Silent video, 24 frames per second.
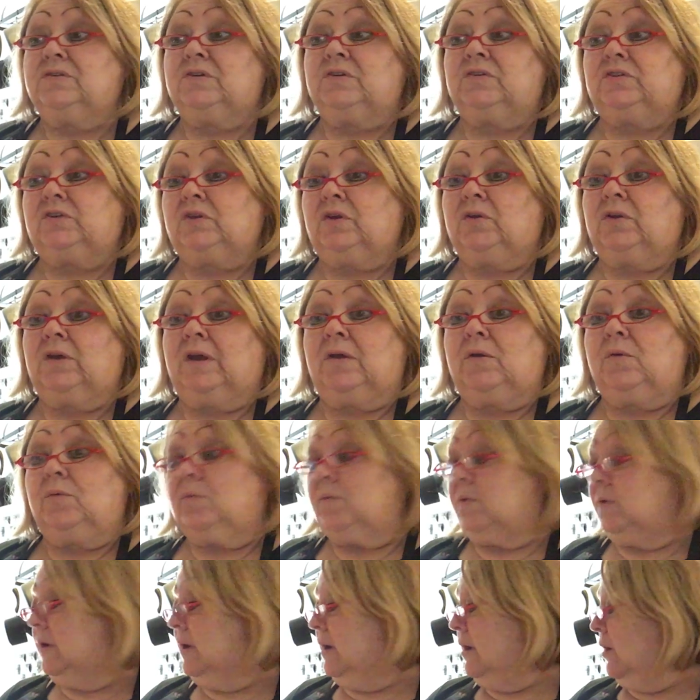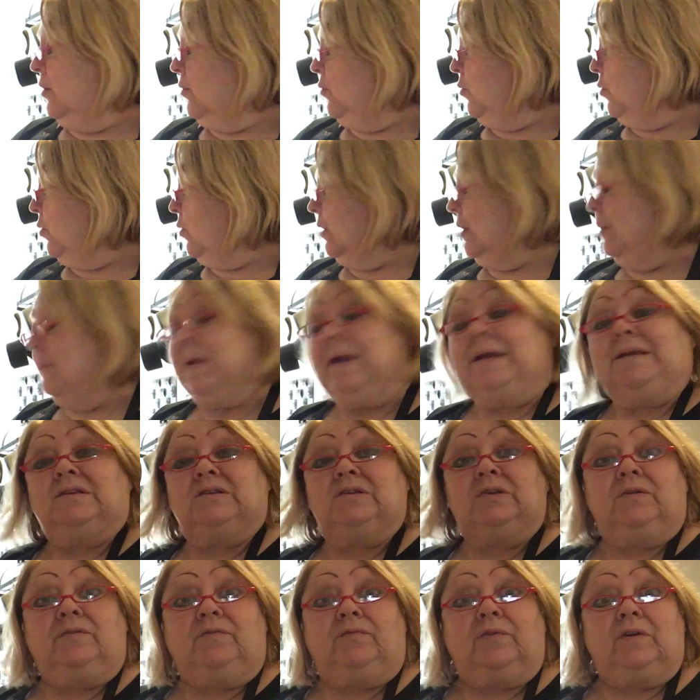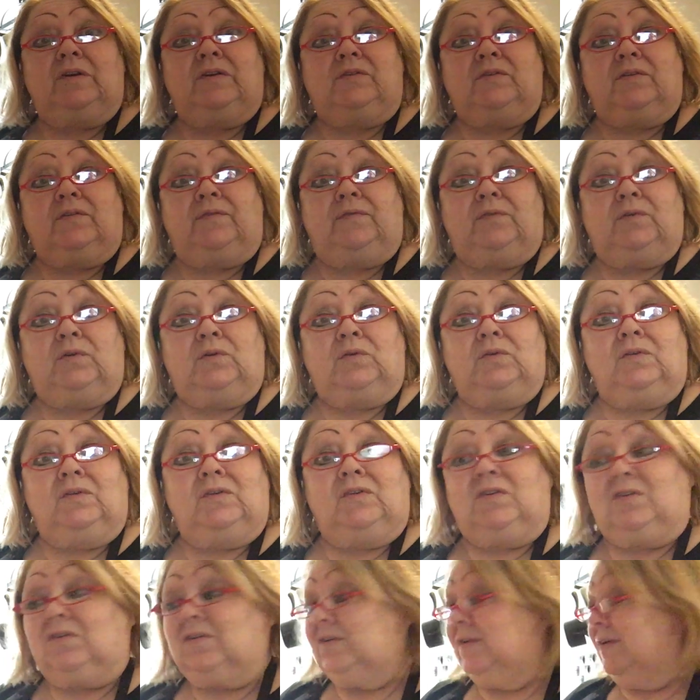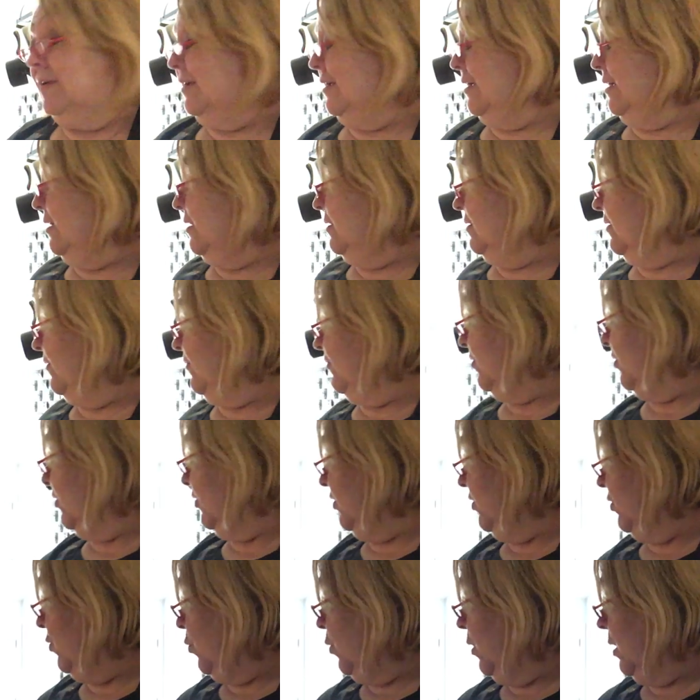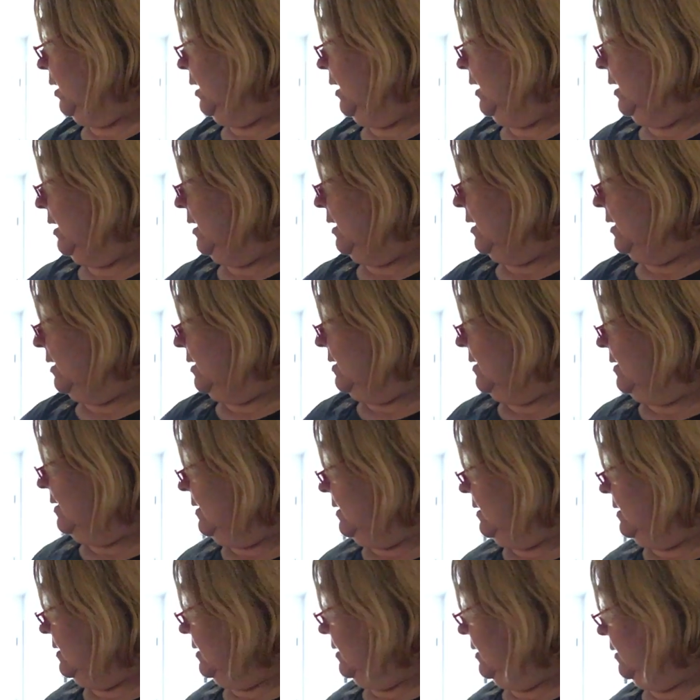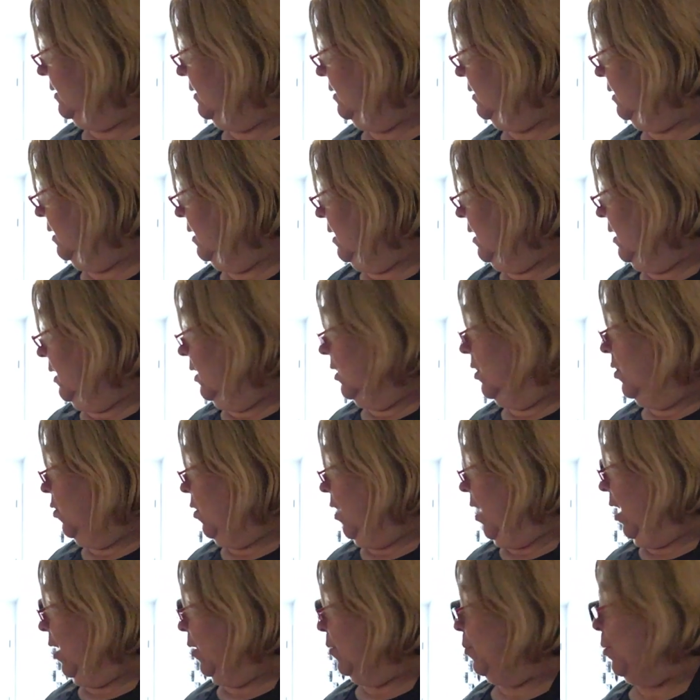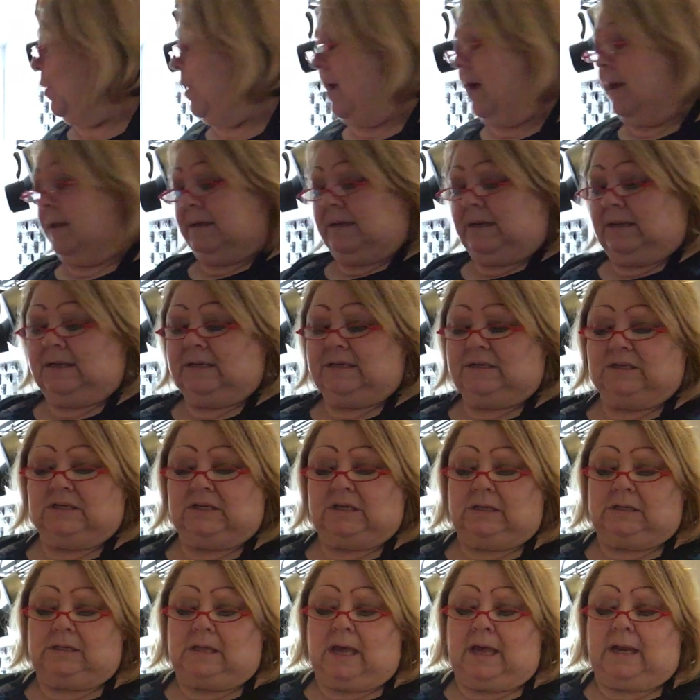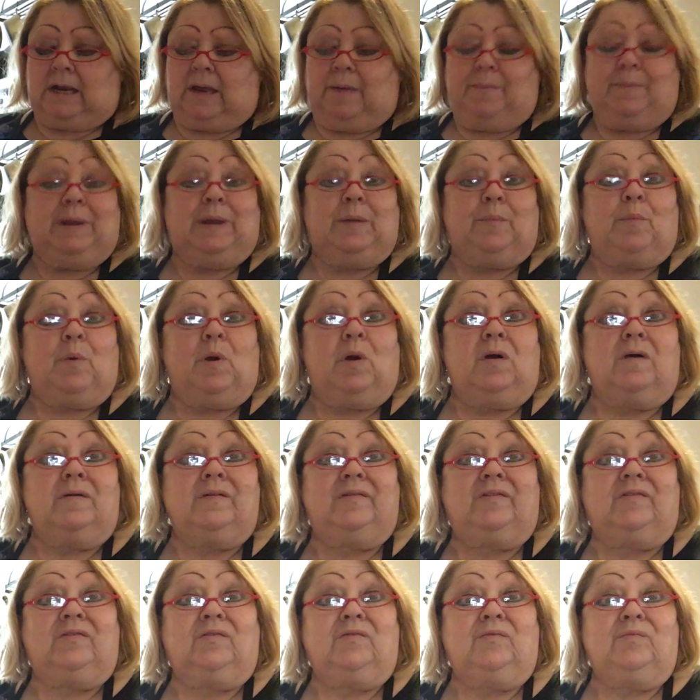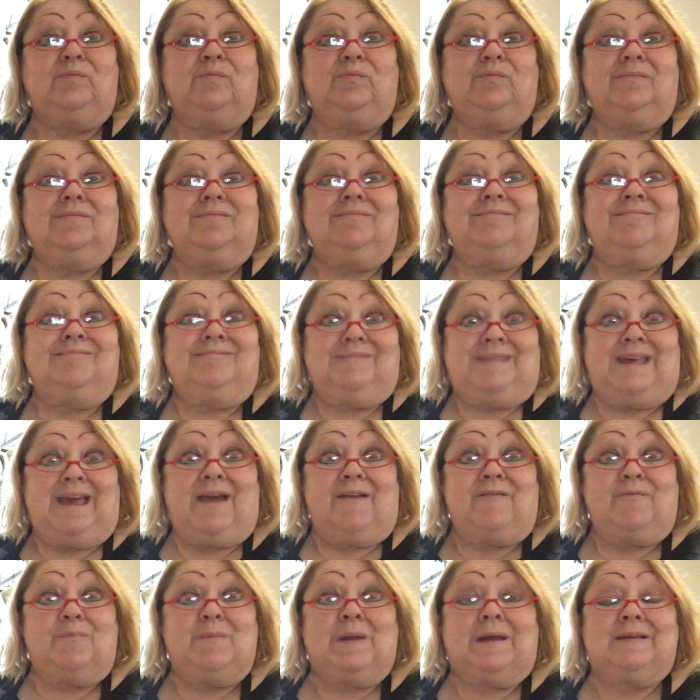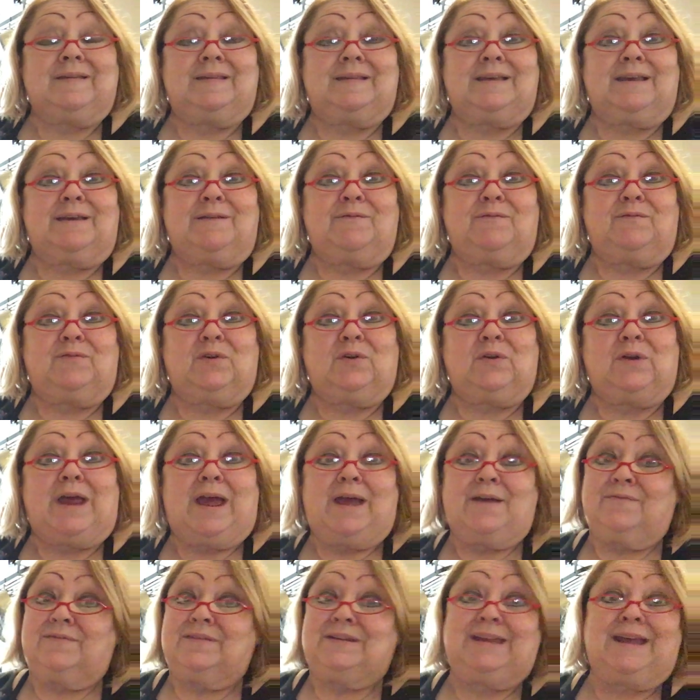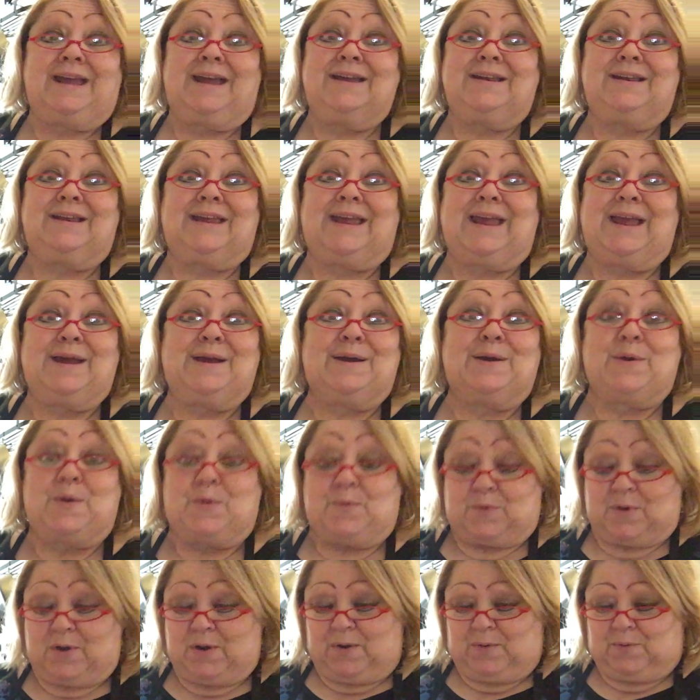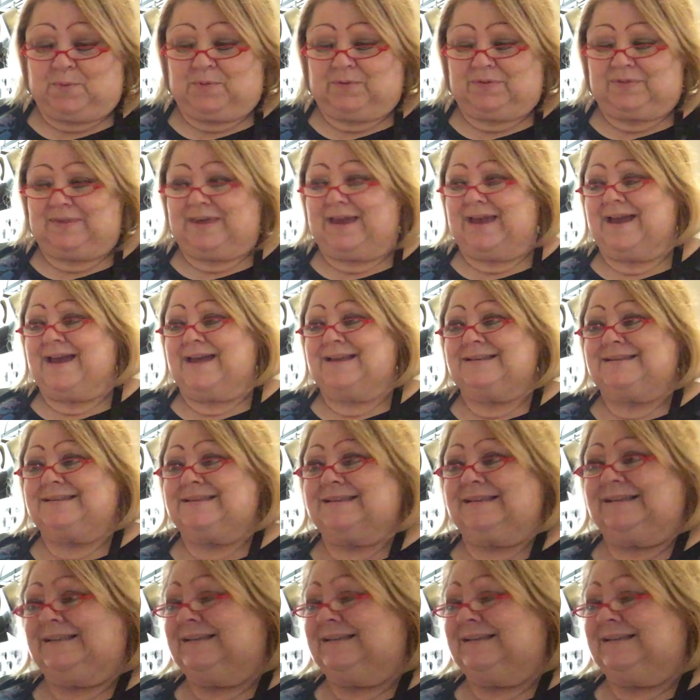to show you we're going to make two freezer foods. The first one is crock pot enchilada meatballs. Half Mexican food, half Italian. Can't go wrong with that.